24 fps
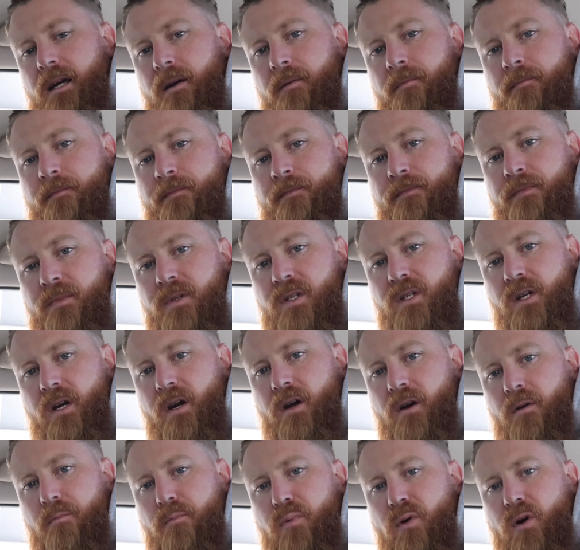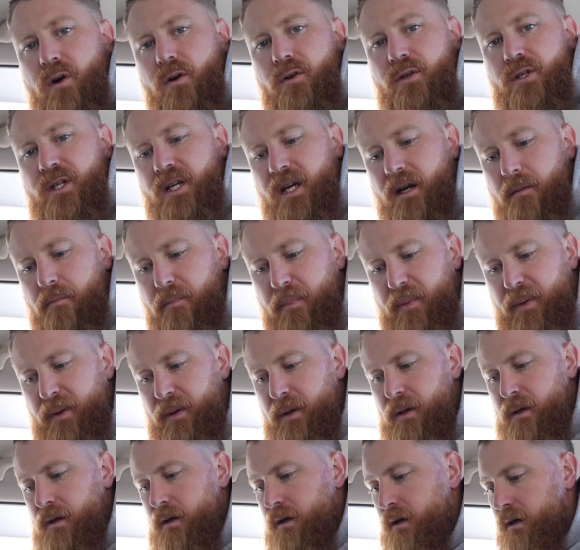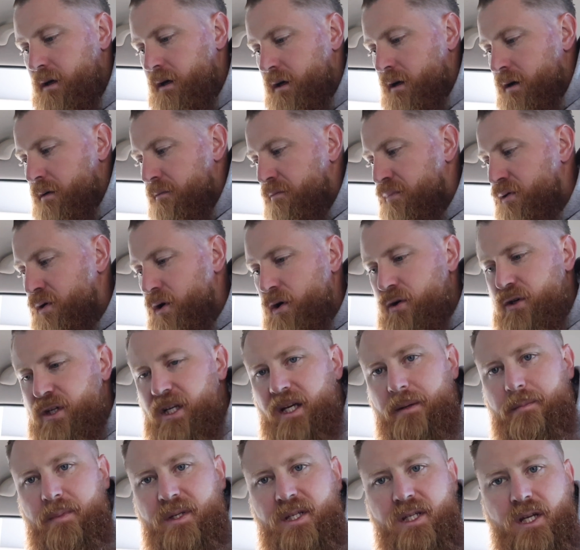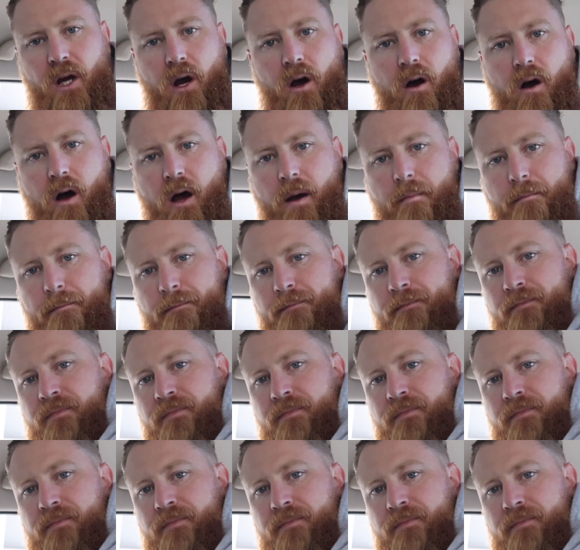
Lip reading: so pro tips time.